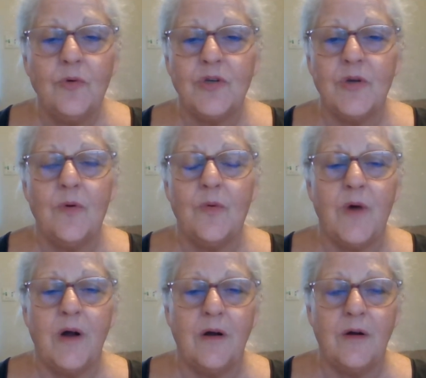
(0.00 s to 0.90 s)

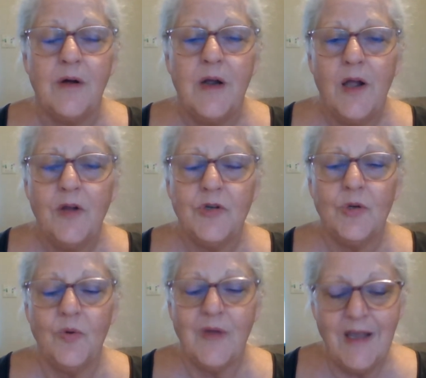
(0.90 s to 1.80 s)
to
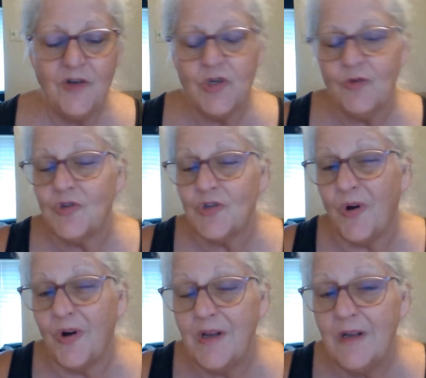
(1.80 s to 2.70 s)
get you
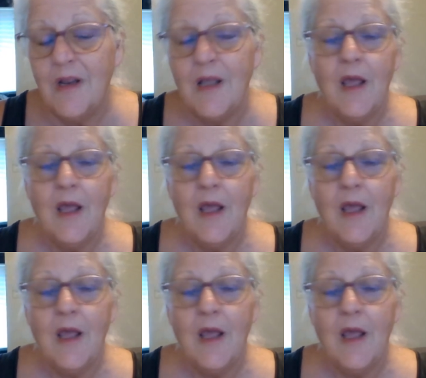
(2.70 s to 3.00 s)
started.